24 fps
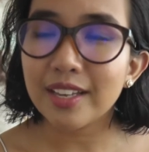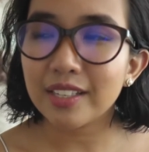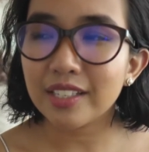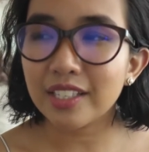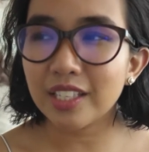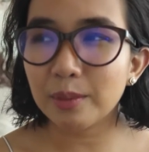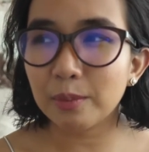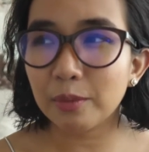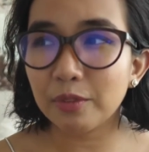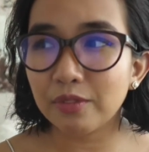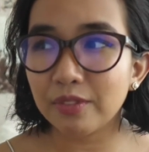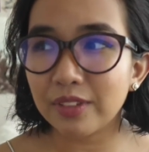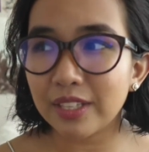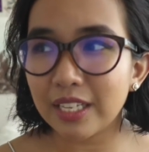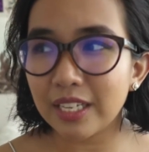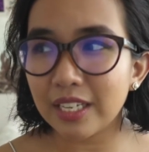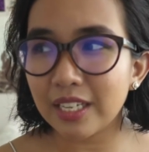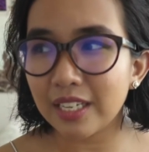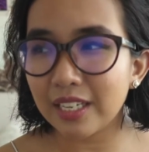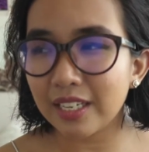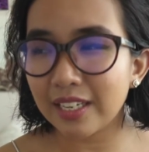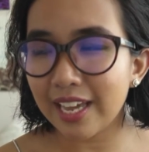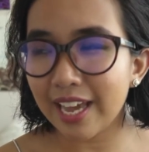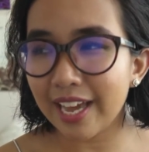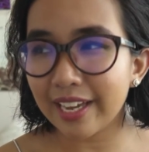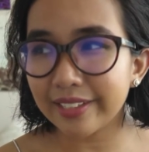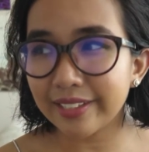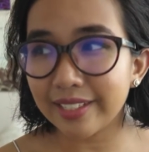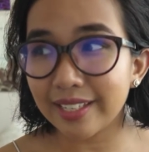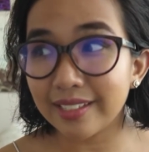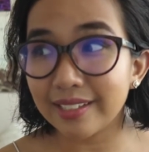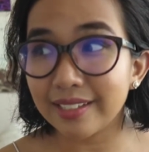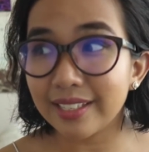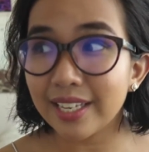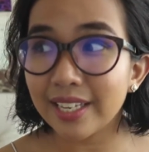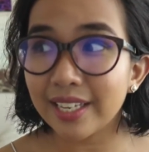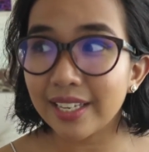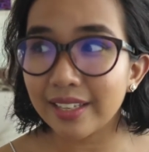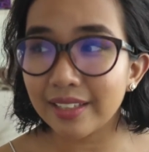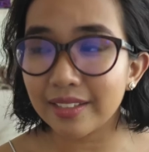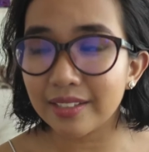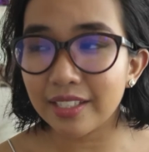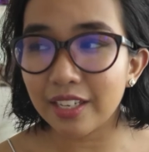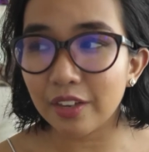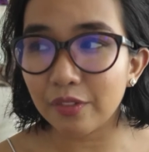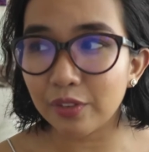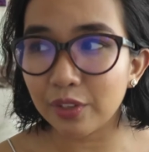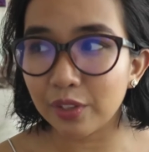Some of the excess ink
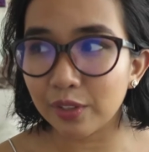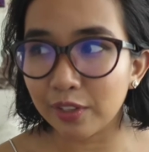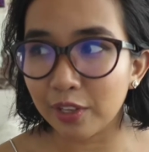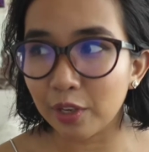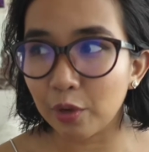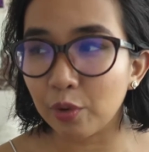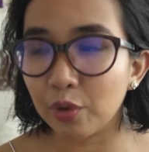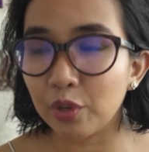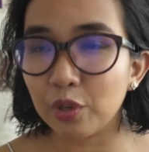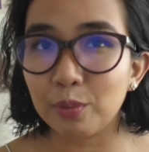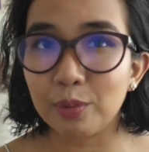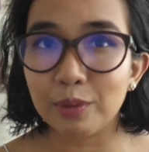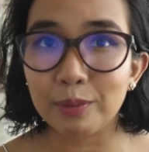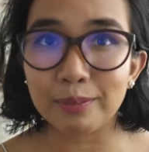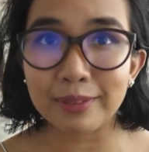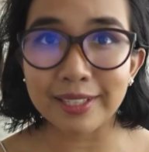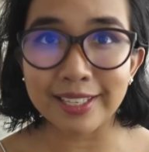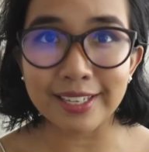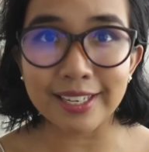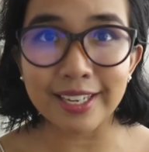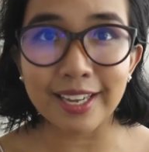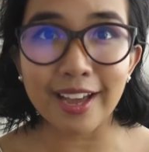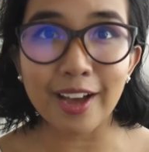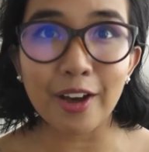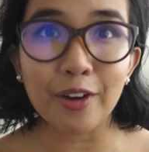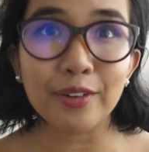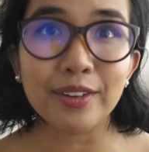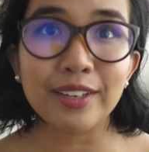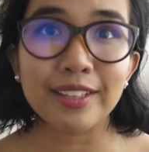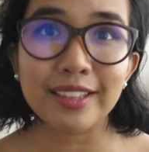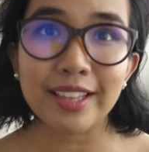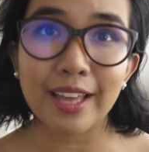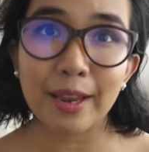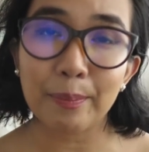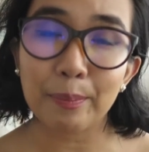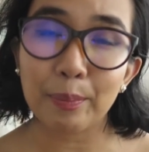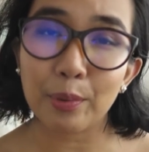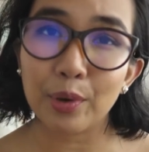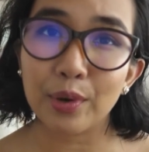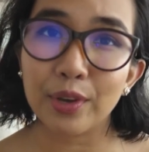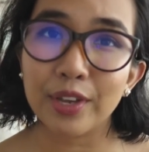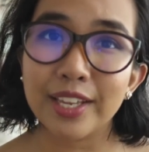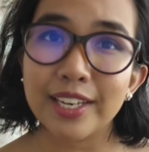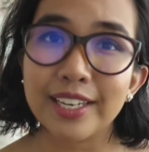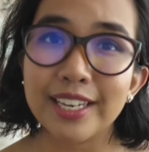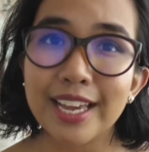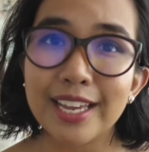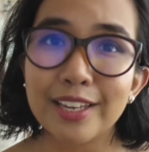is definitely going to be bleeding out at that
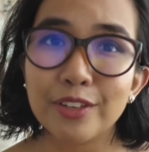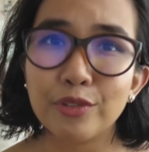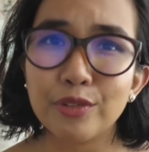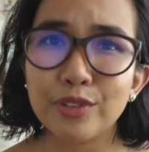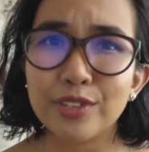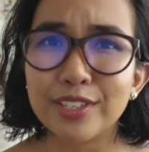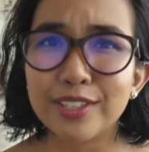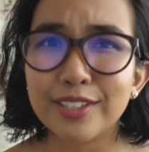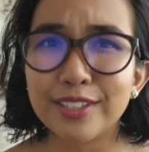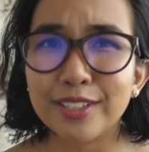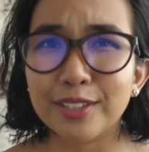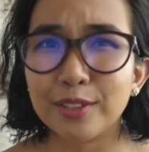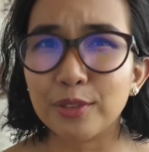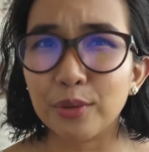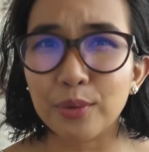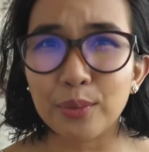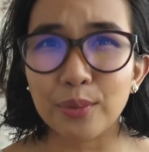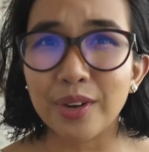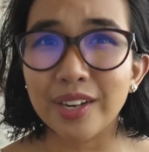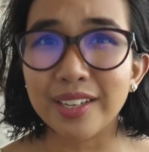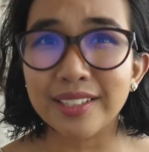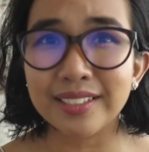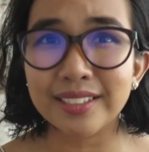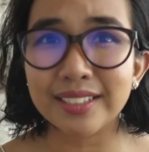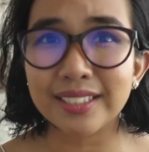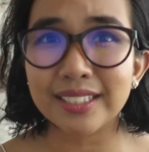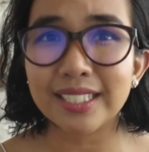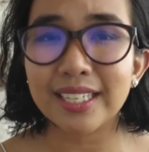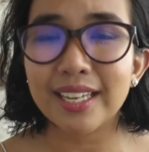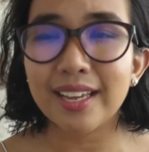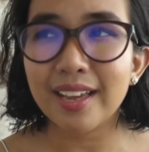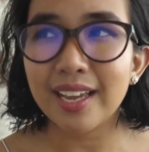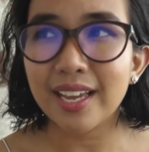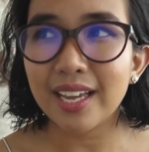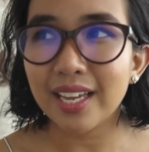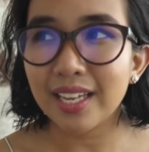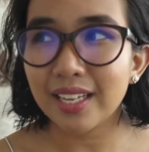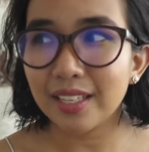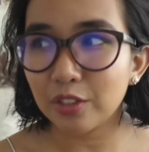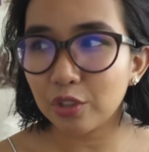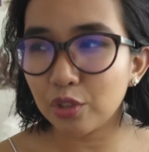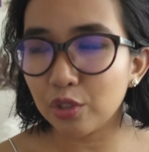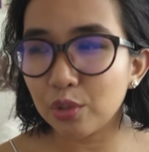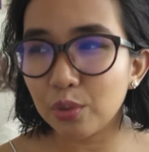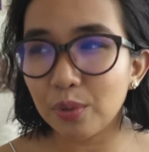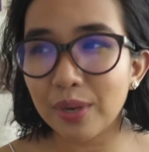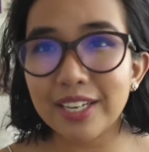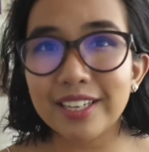point, and you just don't want
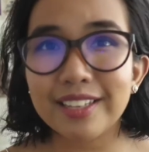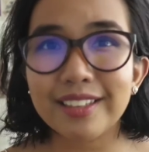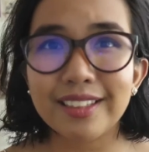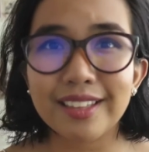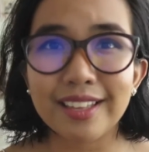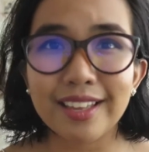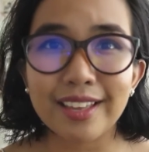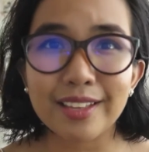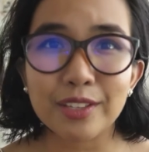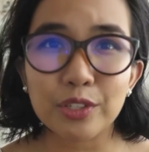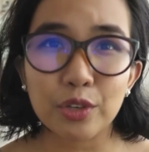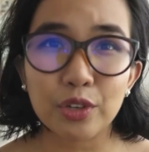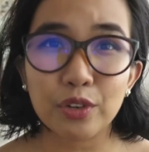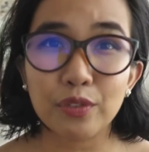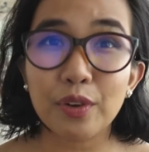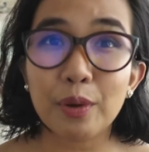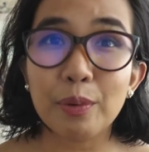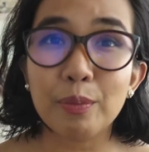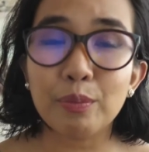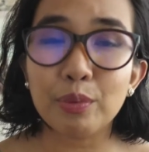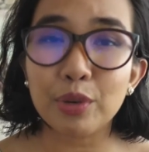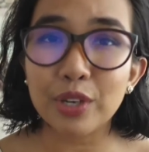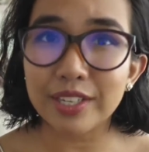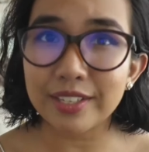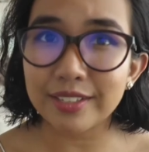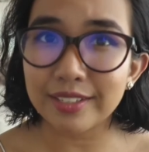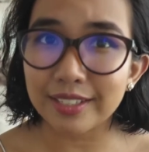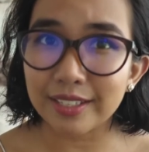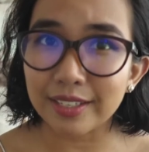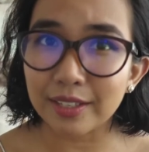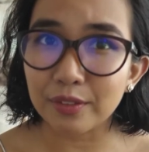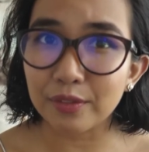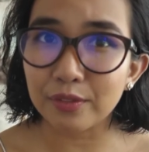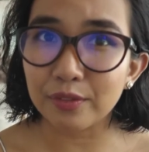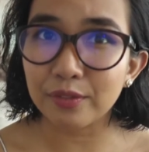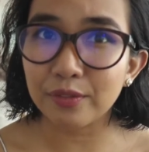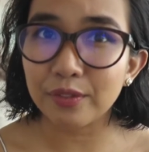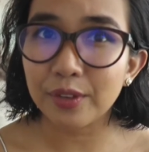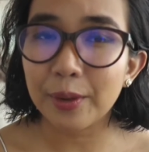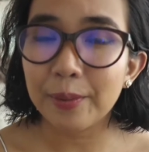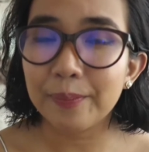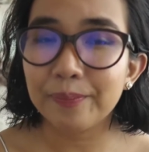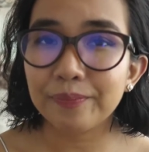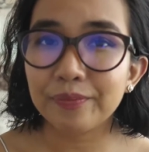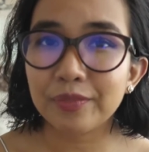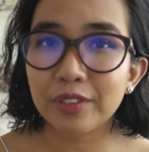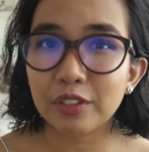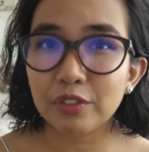to do anything sort of abrasive
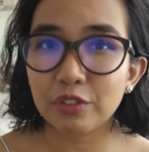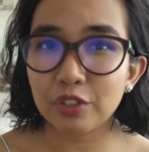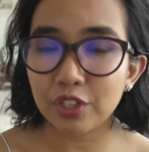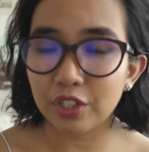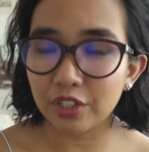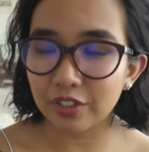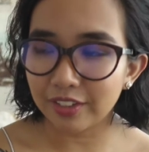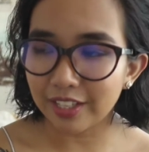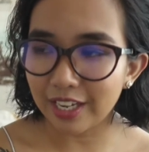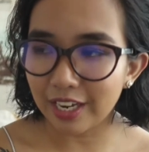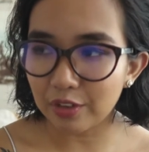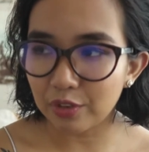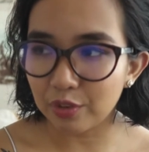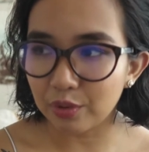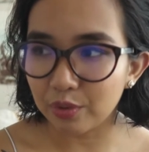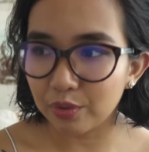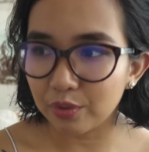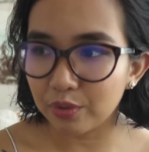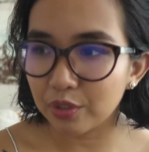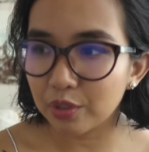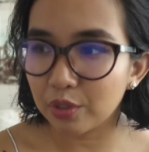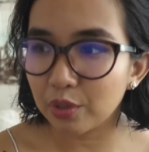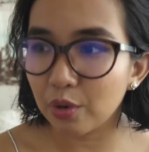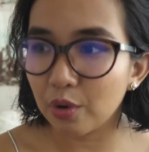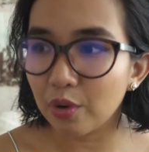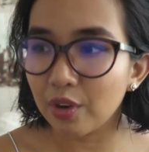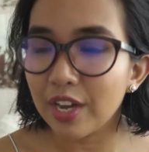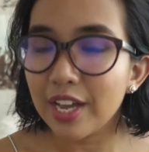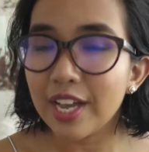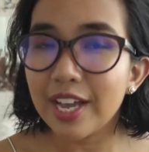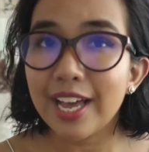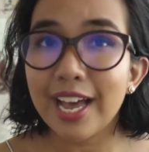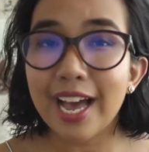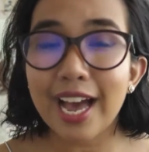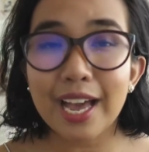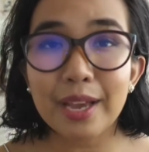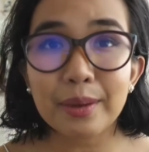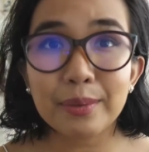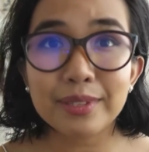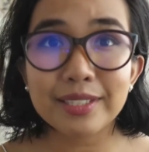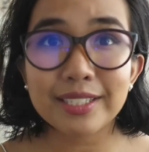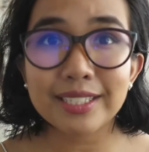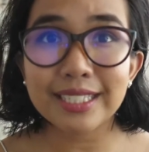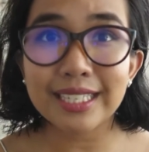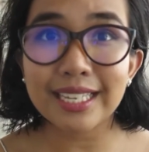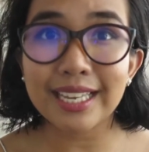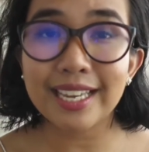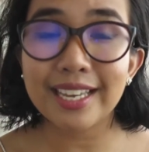to your tattoo. So I
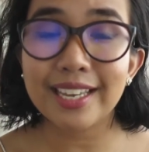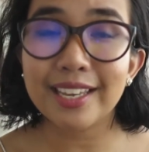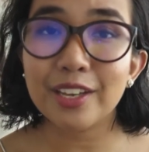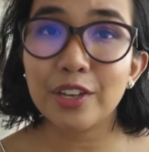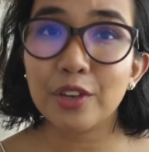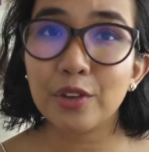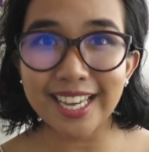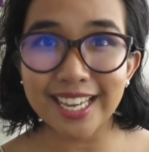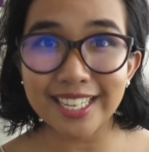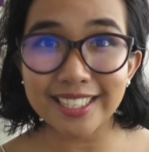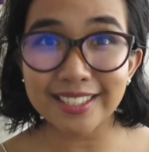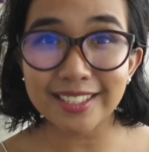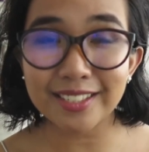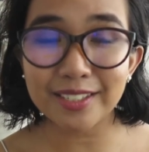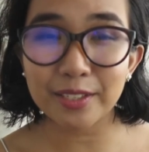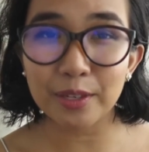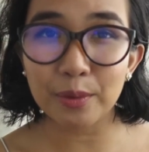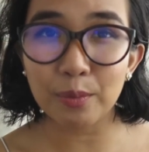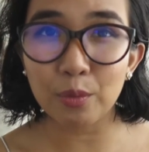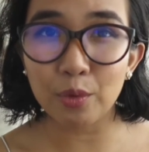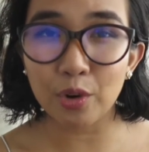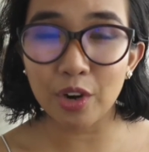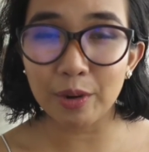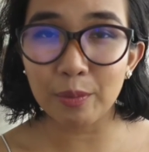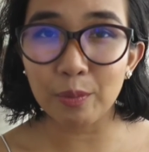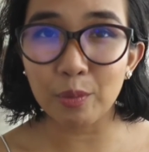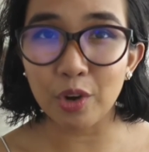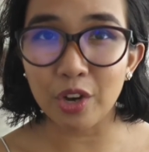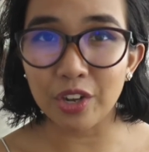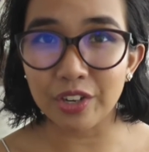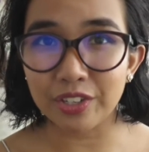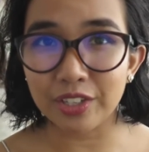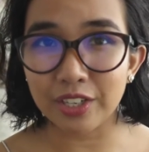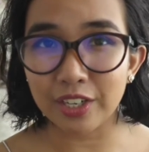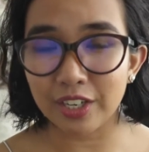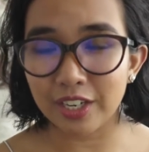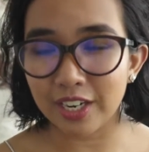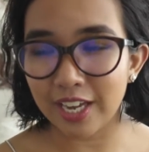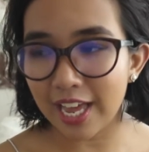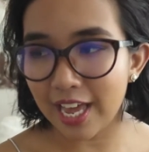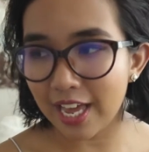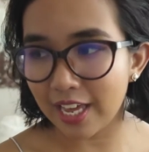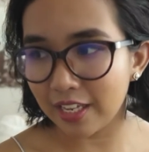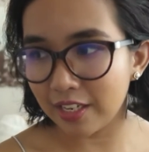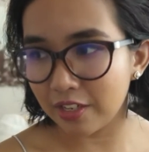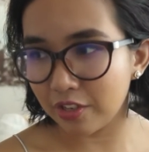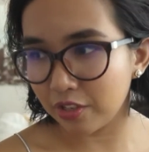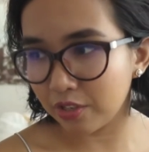would say get some warm water
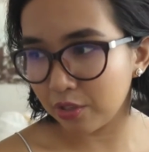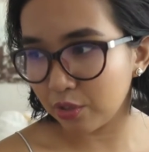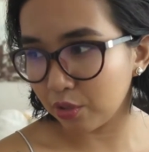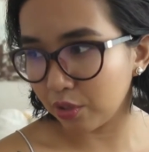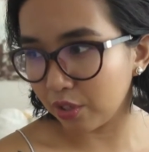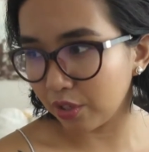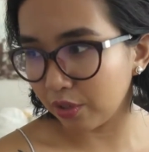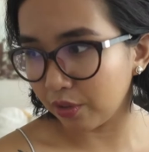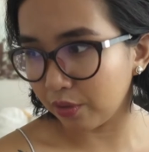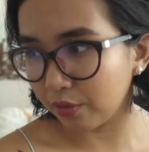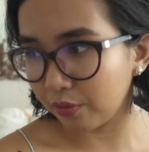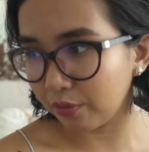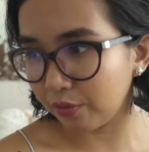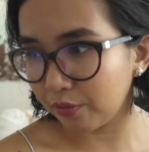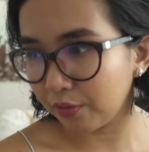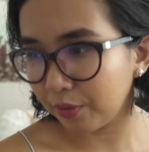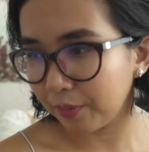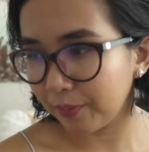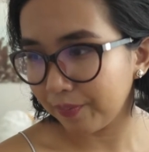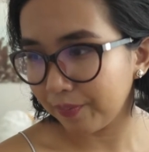and just sort of